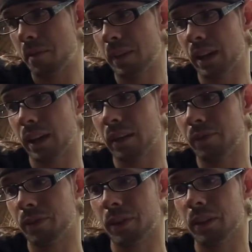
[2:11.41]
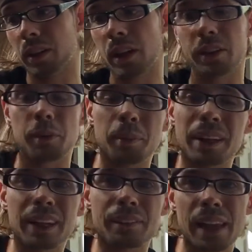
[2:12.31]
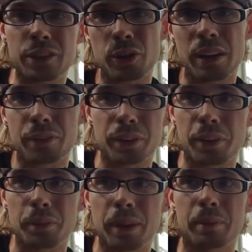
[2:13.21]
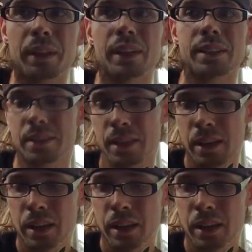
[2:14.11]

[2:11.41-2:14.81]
media for a lot of them. I'm gonna give that a try for a little bit because,